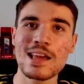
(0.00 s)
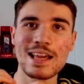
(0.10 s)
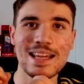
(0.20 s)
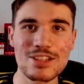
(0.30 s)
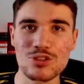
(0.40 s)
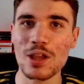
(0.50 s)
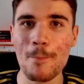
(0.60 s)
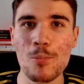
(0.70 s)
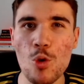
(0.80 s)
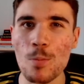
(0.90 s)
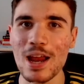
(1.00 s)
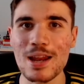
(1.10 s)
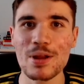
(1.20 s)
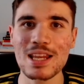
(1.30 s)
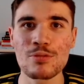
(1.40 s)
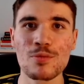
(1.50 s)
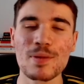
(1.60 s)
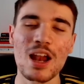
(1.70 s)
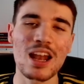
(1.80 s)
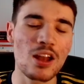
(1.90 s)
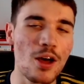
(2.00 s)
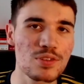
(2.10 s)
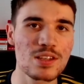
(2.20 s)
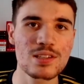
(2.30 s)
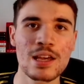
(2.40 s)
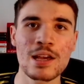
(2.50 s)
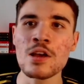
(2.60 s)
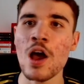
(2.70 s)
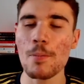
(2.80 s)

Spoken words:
he's got that ball-playing ability with him and I love to see it.